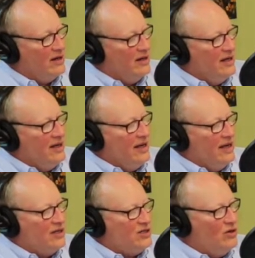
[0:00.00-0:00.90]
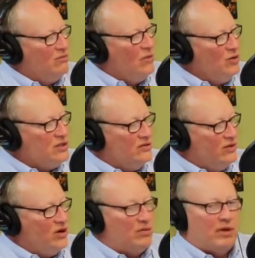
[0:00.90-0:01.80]
Mm. And so in most of
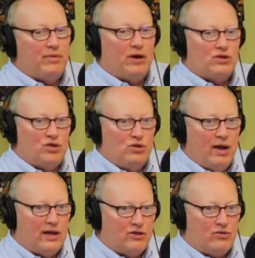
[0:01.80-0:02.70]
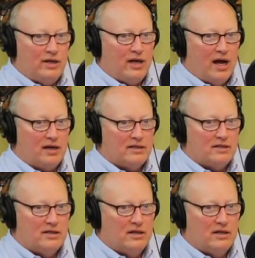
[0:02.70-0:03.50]
Europe, about 2 out of 3 docs